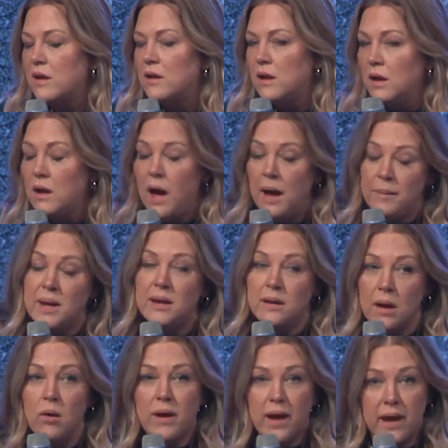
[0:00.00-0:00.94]
Well, I
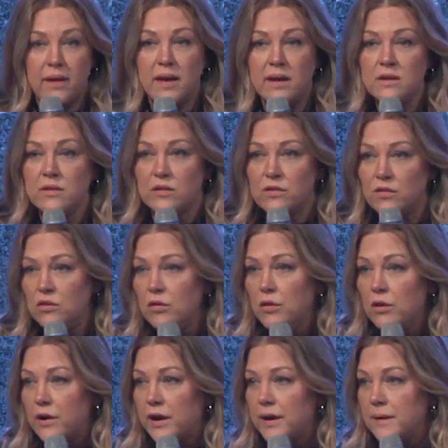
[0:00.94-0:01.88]
mean, okay, end of the
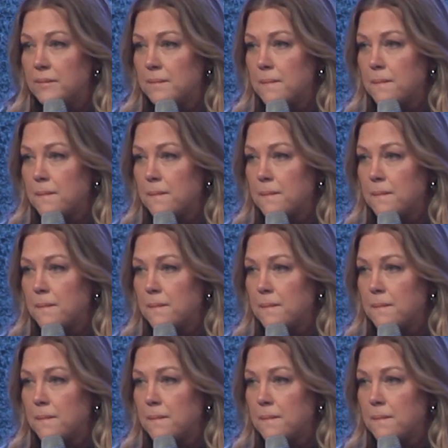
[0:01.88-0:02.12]
story.